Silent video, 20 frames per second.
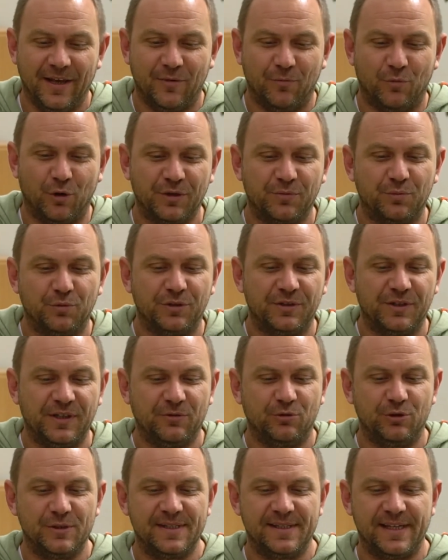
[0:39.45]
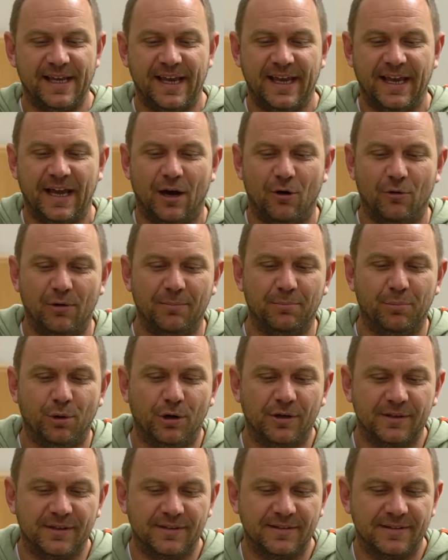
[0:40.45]
What would you say, how
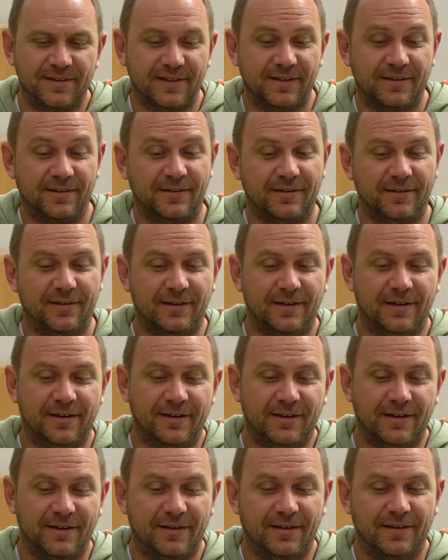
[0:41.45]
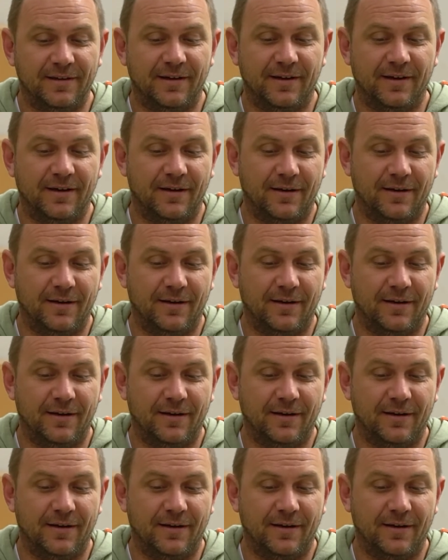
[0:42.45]
important are